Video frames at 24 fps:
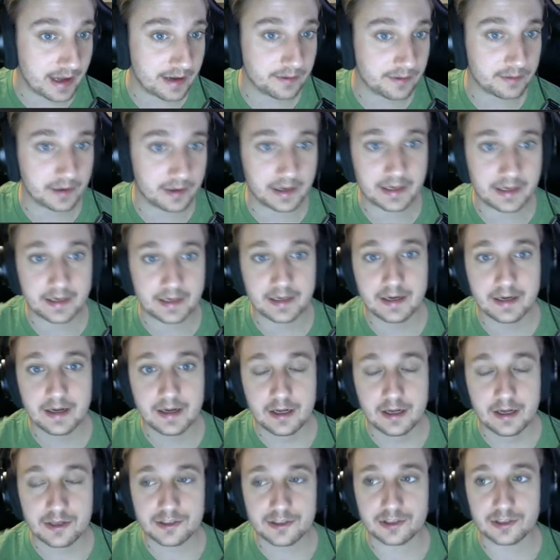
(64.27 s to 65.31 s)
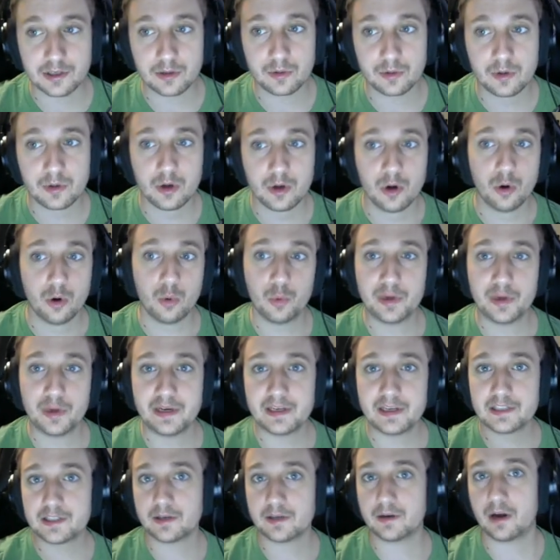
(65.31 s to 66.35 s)
right? So we
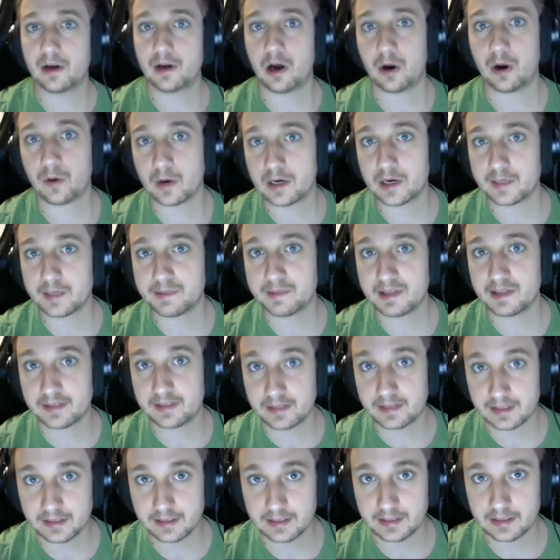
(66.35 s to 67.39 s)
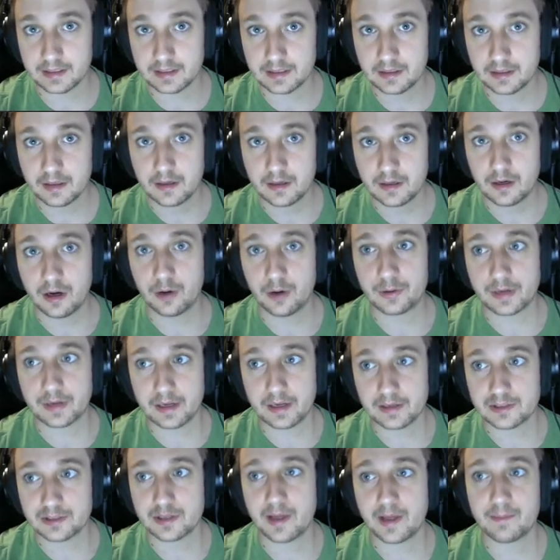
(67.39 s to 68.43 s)
need to already be thinking,
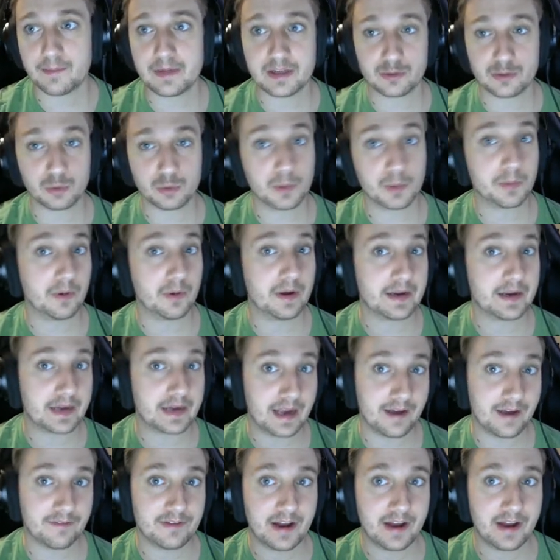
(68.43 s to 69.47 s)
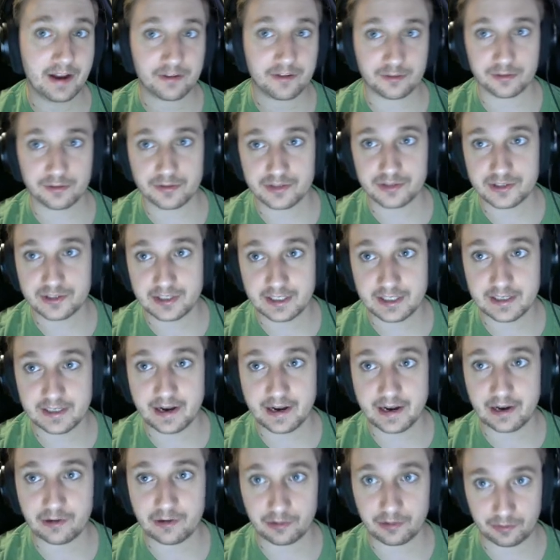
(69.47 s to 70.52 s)
okay, so that means we're playing F natural and C
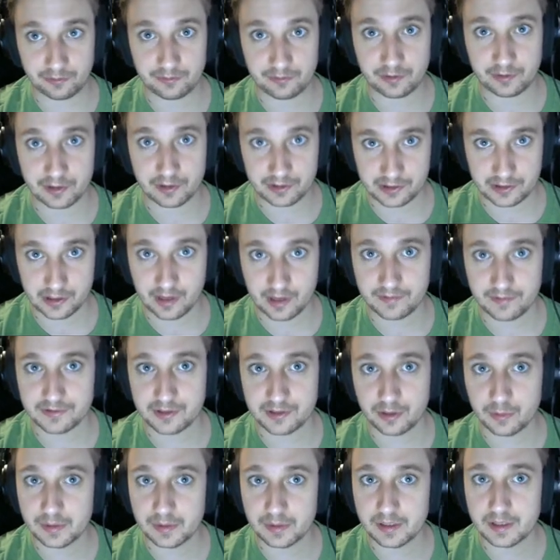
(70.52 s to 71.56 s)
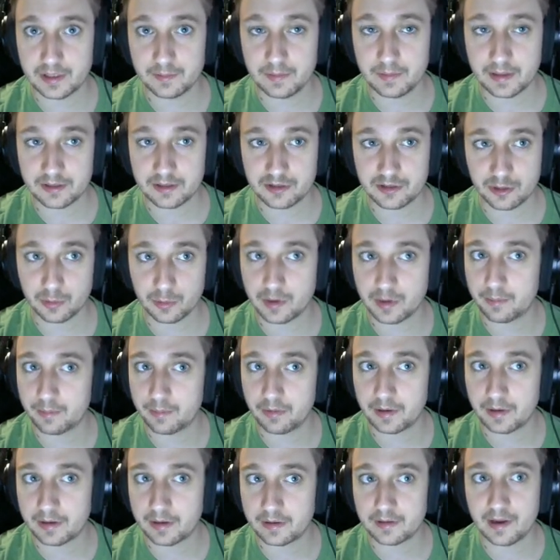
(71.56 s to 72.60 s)
natural first off, so we need to make sure we're not
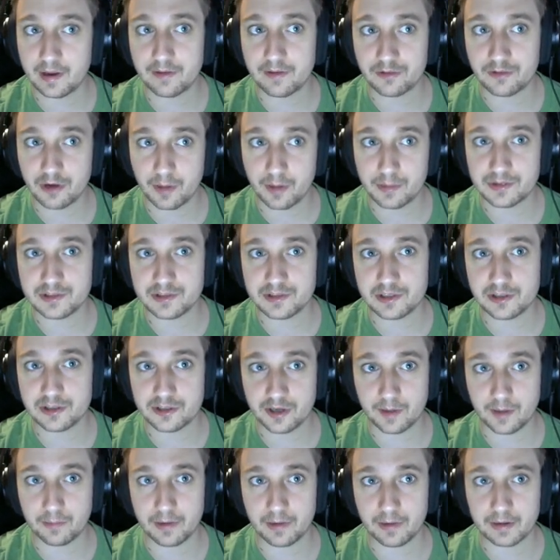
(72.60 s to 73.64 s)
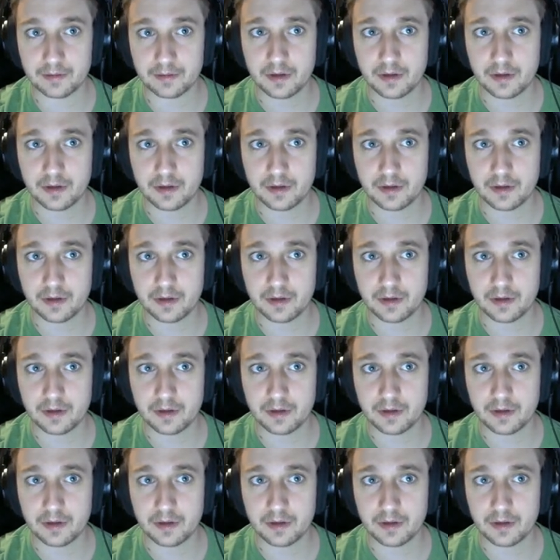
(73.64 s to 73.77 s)
playing F sharp and C sharp like,